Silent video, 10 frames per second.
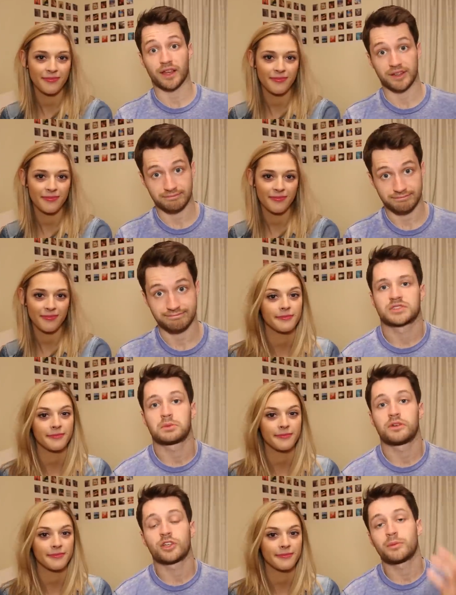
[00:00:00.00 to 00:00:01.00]
Speaker 1: there. Some
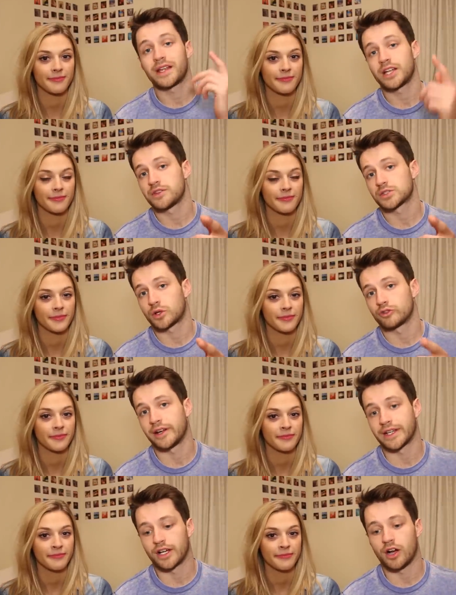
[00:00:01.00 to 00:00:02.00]
of you may know this one
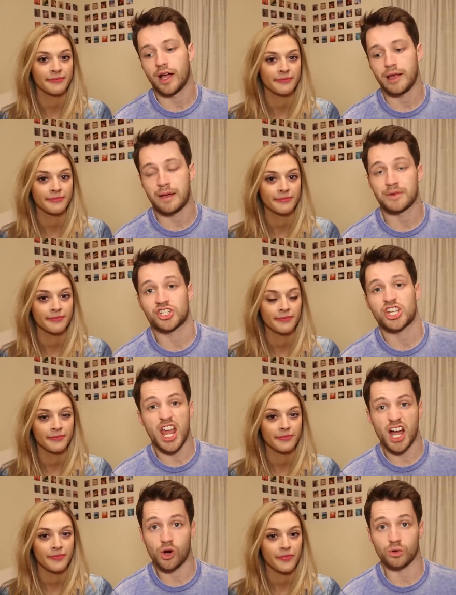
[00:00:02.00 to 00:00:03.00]
already. I am a
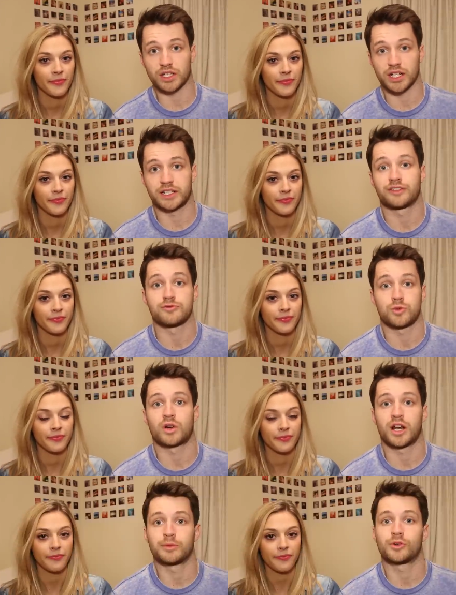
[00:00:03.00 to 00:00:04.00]
shareholder in a football
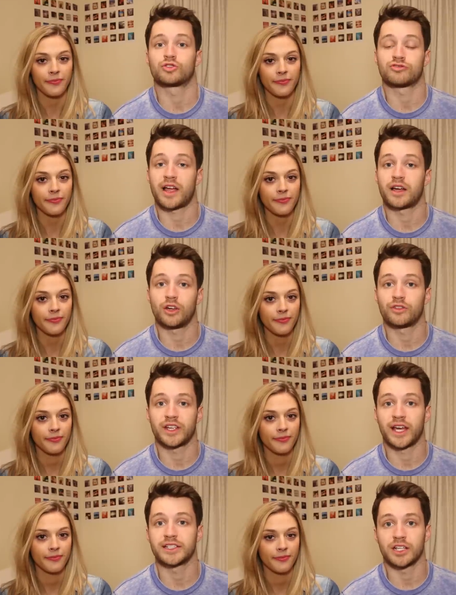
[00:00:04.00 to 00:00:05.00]
club called Real
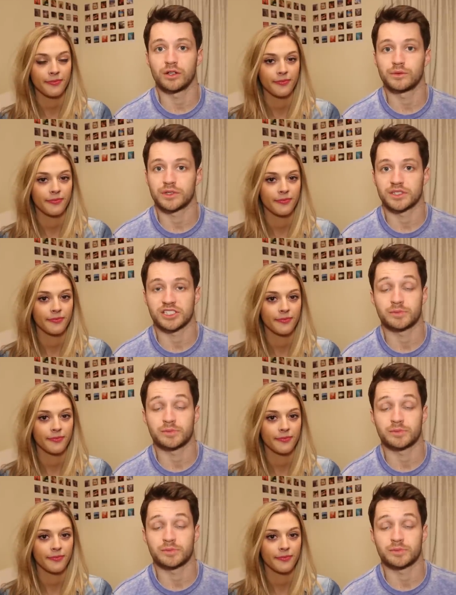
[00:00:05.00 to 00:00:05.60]
Oviedo, which is a